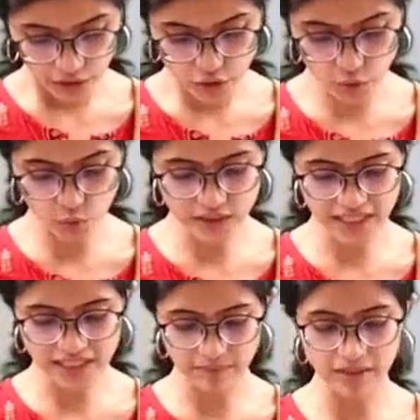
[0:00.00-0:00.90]
2
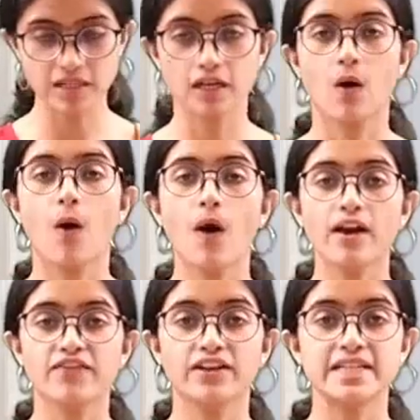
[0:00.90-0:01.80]
cm or
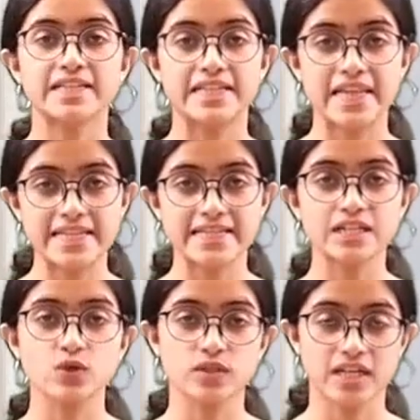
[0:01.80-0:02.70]
if it is less
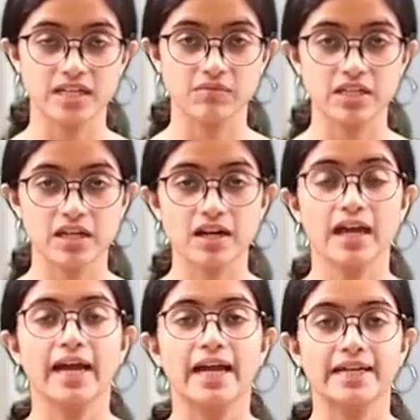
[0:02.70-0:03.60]
than 2 cm,
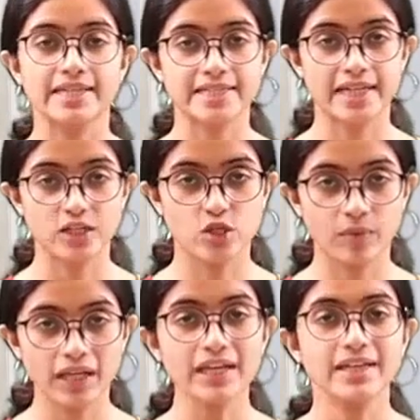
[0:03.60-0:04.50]
it is said to
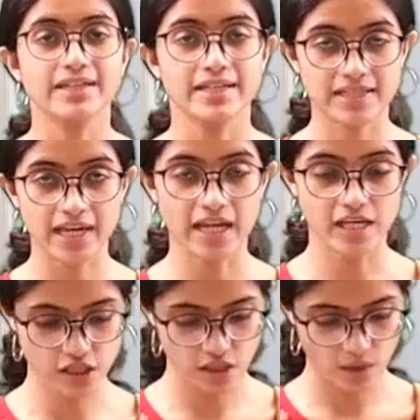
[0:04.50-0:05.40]
be
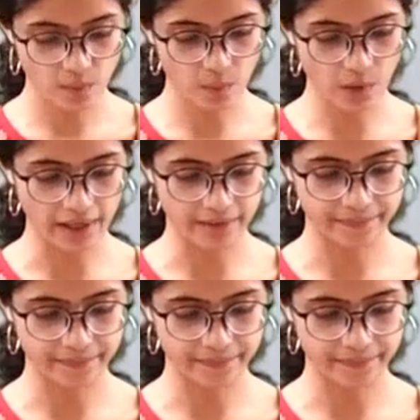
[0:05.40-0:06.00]
stage 1.